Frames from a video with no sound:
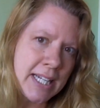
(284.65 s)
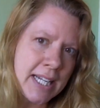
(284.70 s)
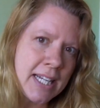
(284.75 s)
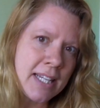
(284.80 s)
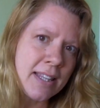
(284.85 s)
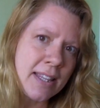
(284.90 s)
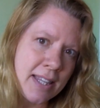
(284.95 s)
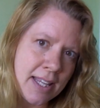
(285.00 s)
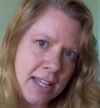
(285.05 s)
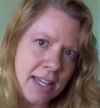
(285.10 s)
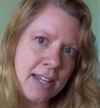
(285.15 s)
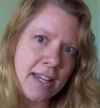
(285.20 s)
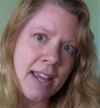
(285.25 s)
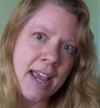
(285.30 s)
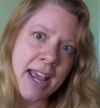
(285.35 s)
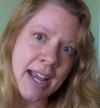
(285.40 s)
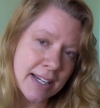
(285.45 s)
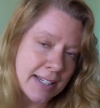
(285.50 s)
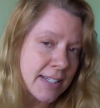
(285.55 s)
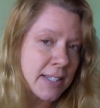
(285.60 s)
need the
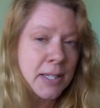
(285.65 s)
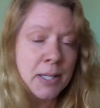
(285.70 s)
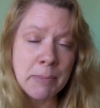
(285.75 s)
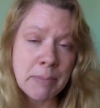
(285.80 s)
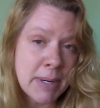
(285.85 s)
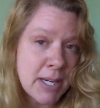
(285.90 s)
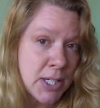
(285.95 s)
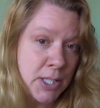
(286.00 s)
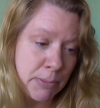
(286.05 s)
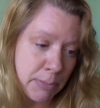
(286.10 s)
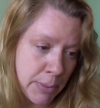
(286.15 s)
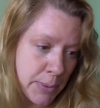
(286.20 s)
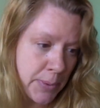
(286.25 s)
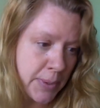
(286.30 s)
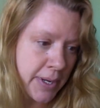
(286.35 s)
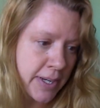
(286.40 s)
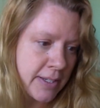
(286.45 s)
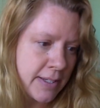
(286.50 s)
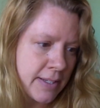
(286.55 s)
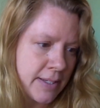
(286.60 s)
exclamation
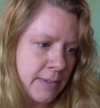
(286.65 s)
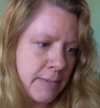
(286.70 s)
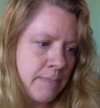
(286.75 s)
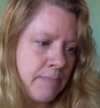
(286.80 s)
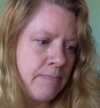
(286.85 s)
point.